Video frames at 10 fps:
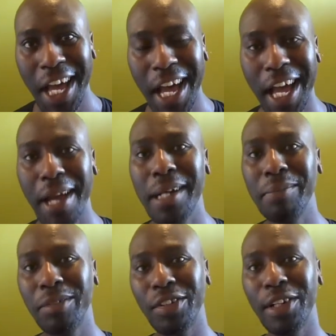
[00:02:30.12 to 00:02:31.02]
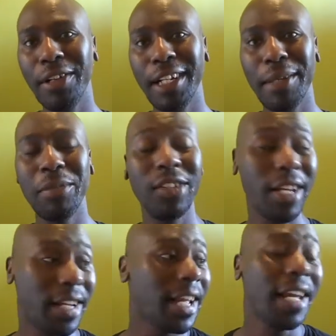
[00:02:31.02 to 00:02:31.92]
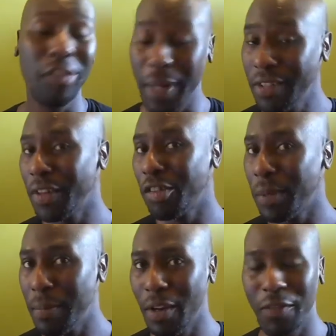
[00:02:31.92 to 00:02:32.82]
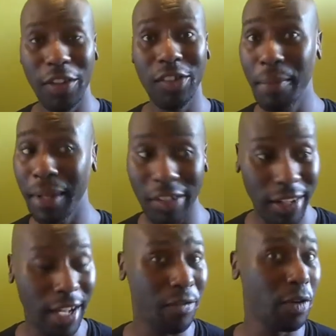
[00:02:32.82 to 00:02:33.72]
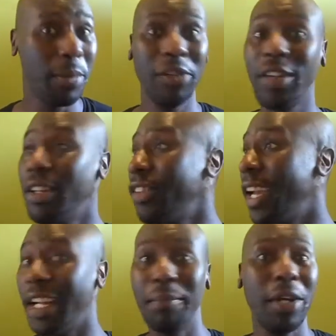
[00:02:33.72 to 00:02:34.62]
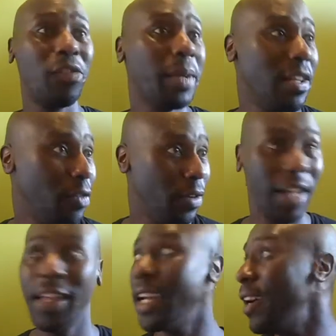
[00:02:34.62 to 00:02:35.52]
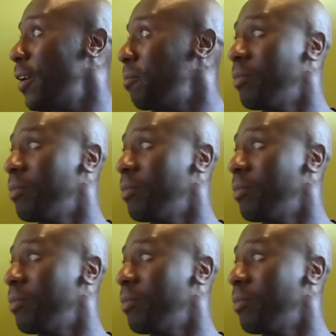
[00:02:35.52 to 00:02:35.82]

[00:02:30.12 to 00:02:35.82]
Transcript: Absolutely absurd. So many of those people who have the simplest life who are most content and most peaceful, there they are,